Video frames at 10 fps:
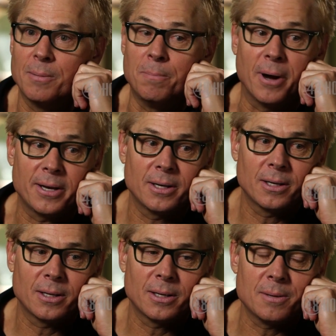But
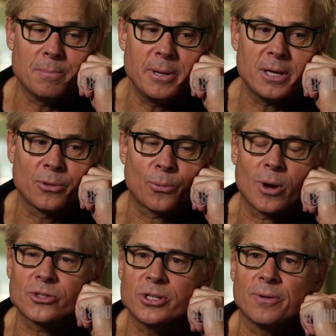being
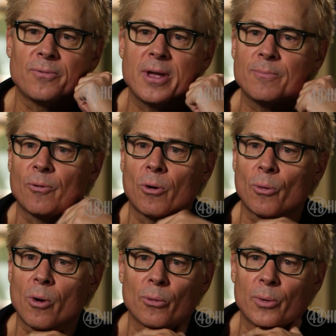thrust into fame for all the
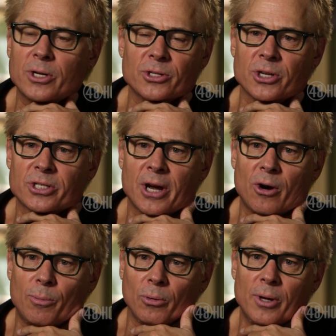wrong reasons is
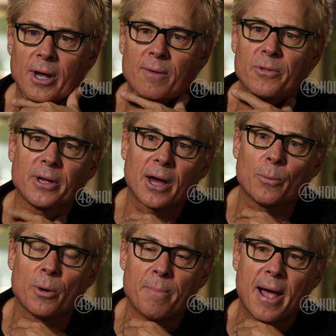terrible. Everything kind of
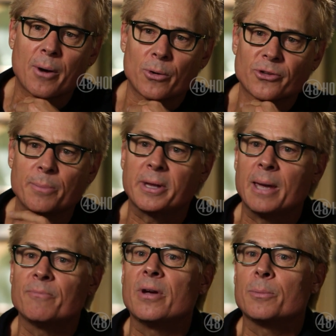went backwards. I
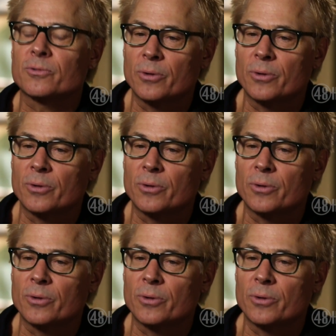became famous for